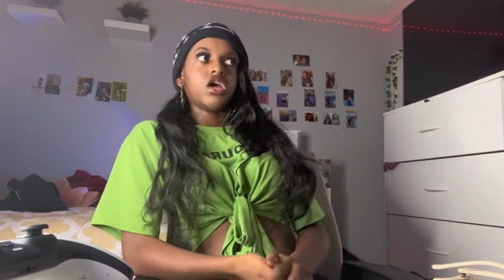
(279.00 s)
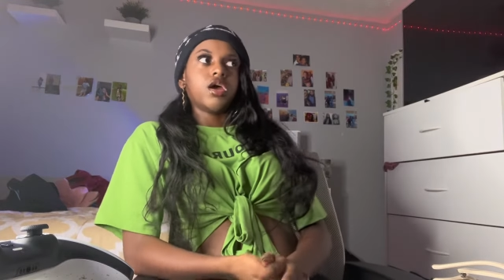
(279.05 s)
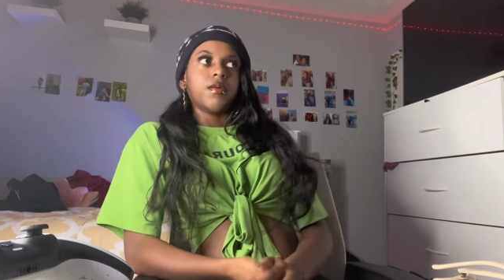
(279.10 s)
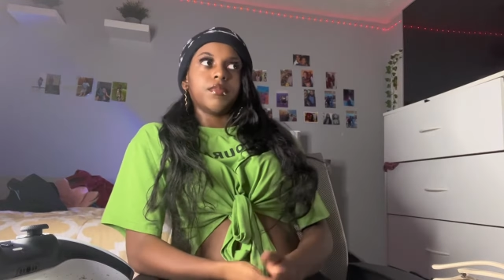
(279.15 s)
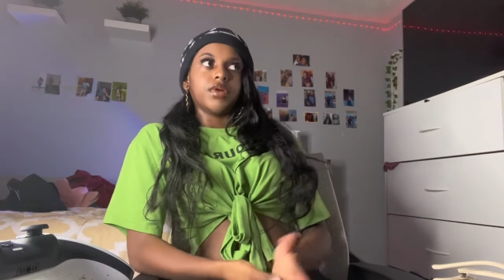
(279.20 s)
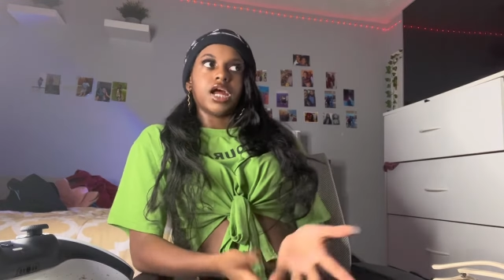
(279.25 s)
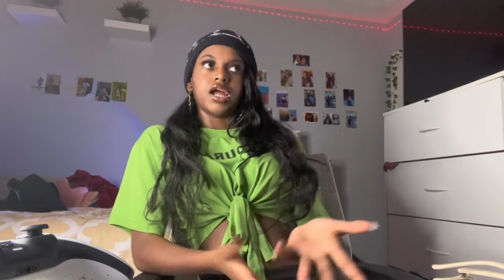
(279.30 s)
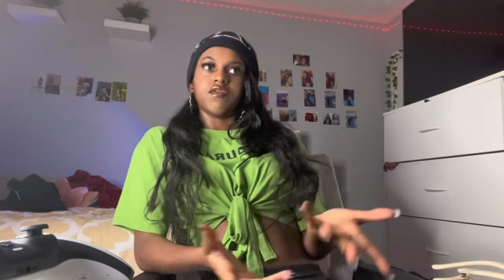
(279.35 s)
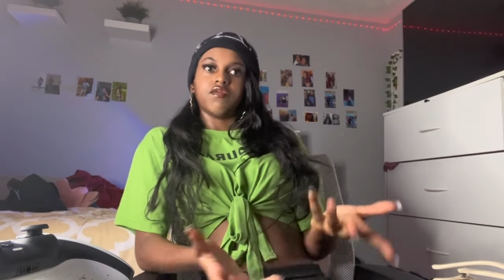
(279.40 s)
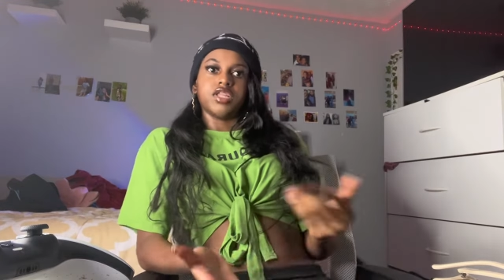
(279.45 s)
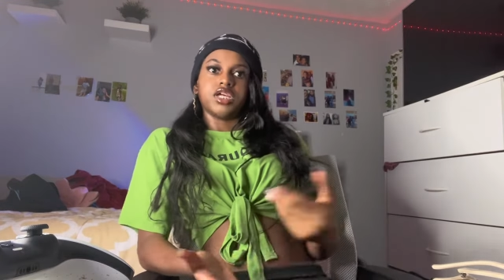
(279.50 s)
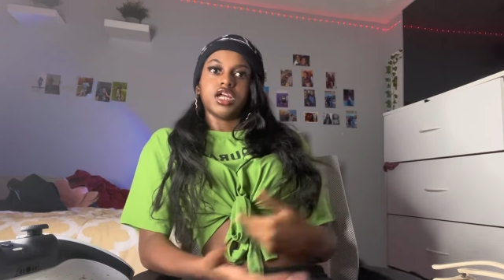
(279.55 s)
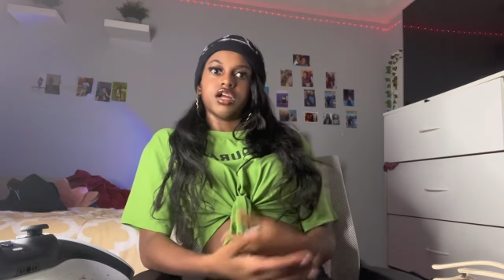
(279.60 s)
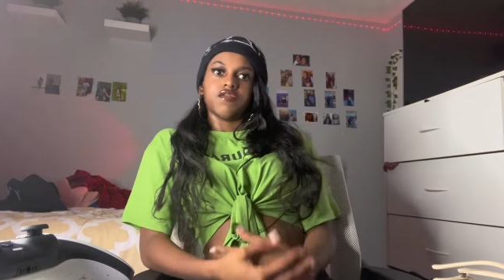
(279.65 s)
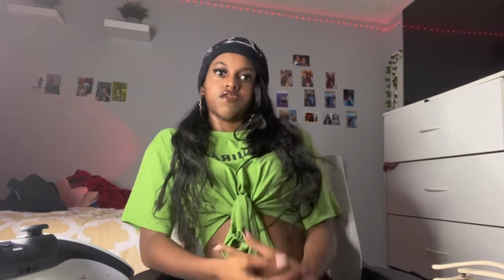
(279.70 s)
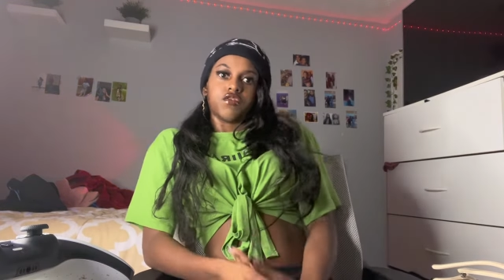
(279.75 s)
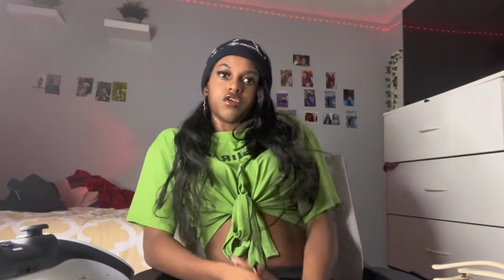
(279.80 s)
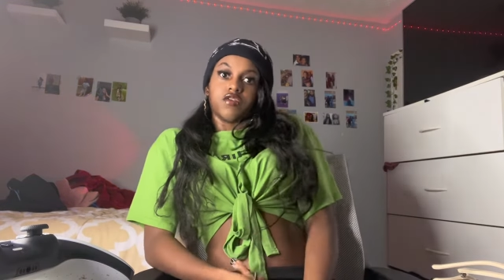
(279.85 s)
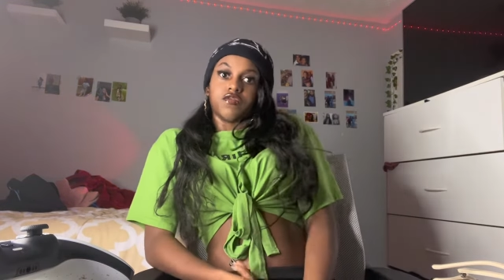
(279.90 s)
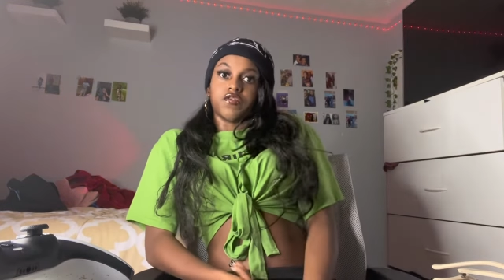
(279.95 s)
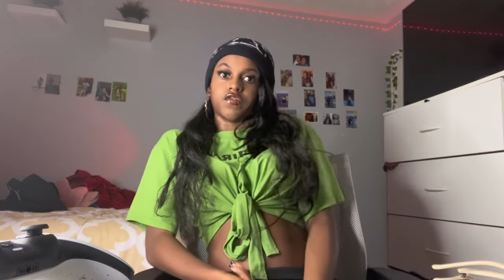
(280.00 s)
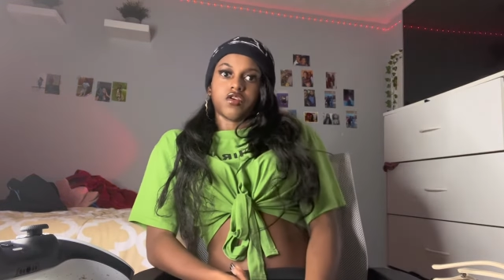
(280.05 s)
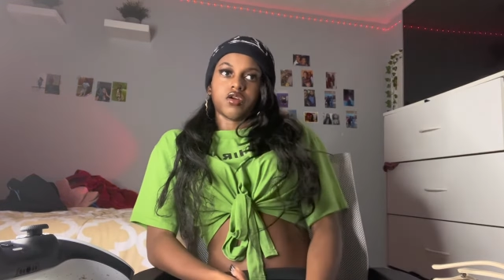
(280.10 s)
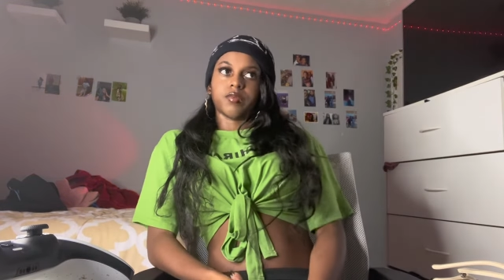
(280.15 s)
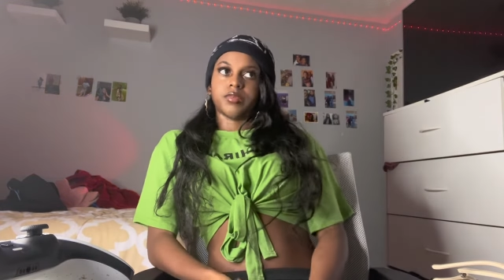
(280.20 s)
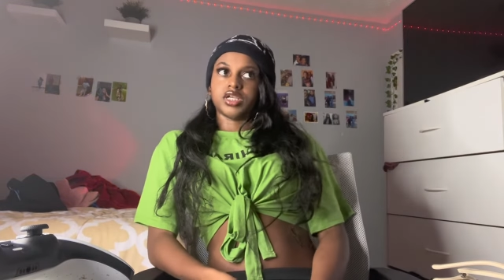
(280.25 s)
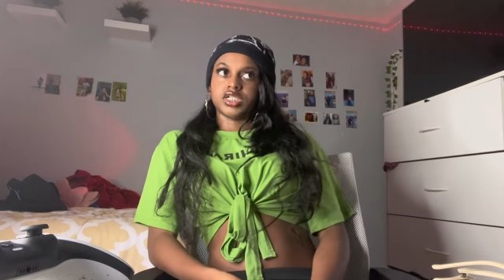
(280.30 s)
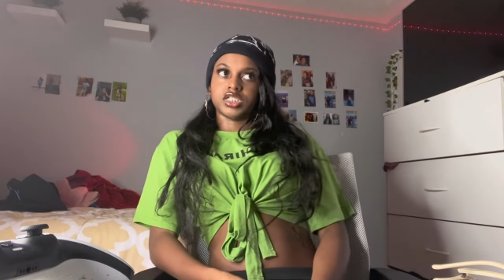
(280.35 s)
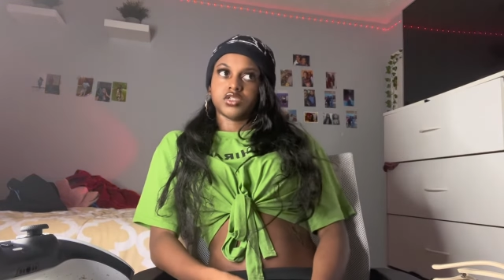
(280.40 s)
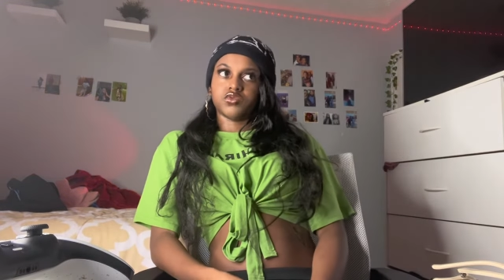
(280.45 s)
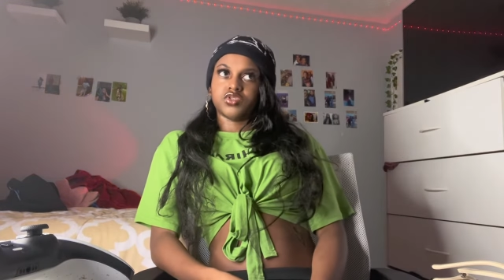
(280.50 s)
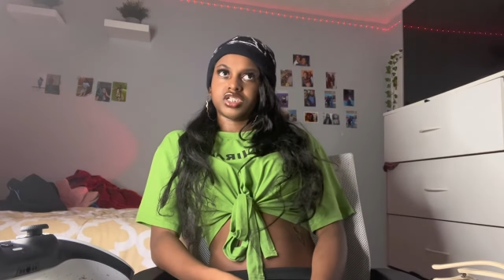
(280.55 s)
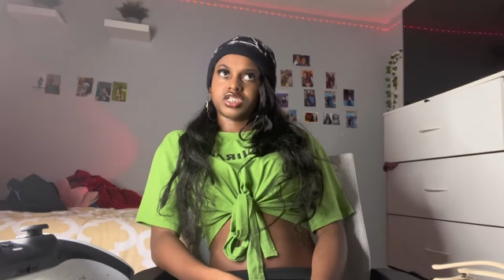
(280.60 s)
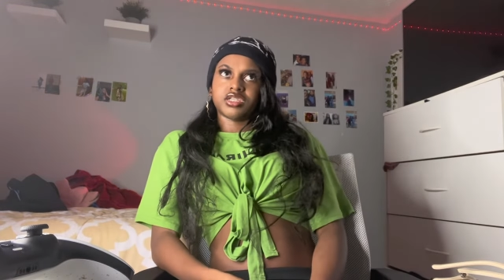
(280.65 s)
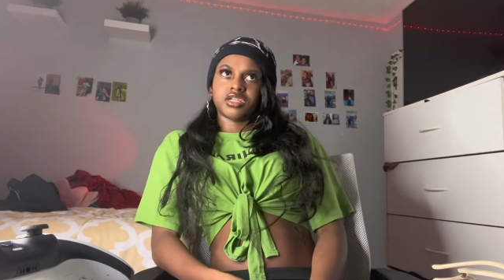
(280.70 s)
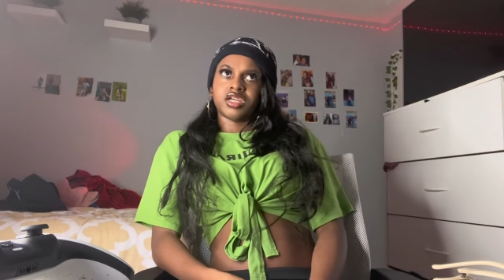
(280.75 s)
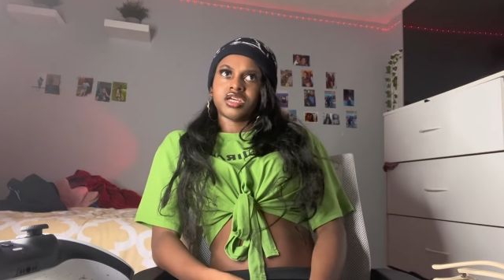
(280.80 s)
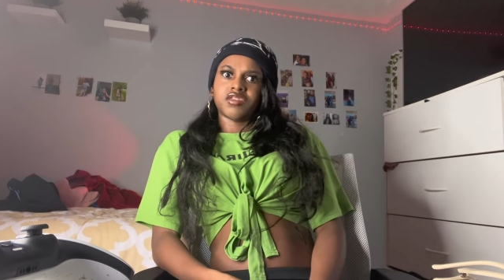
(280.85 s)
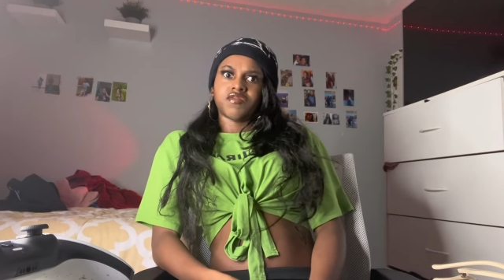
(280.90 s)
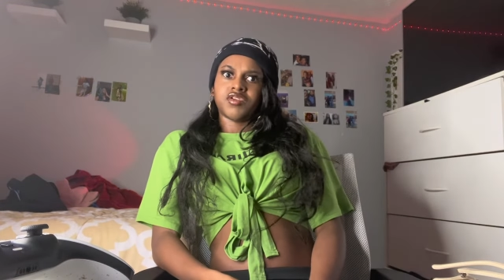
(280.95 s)
but I didn't really care for her for real, because she was just
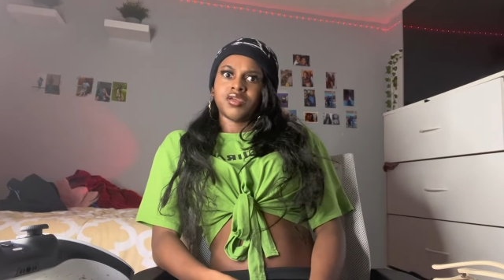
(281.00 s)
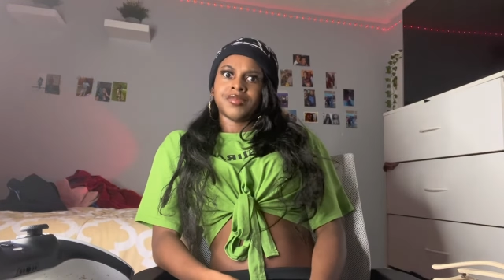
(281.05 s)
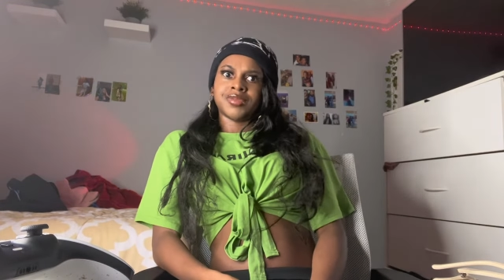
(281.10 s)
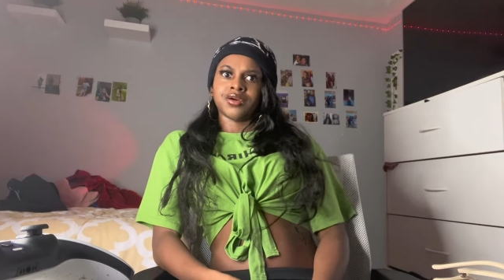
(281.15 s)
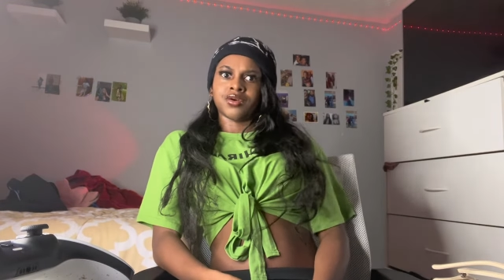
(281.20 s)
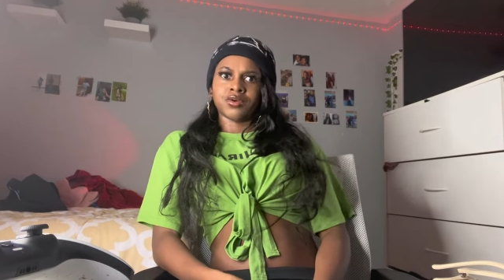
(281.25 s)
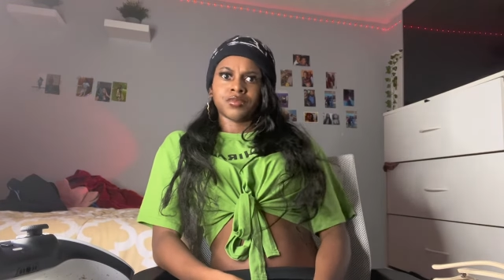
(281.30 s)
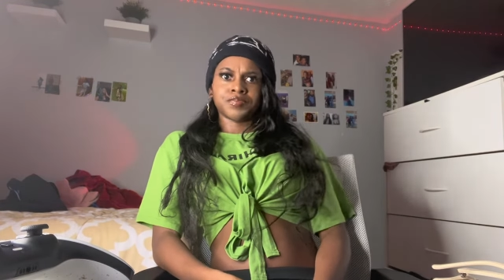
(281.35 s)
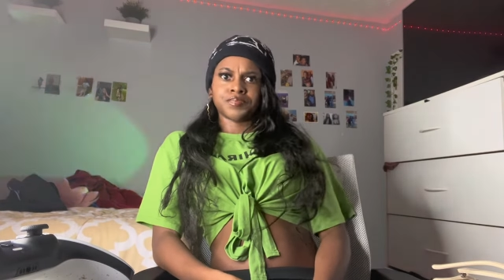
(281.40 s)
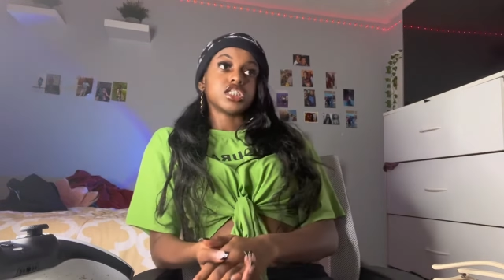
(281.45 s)
another female.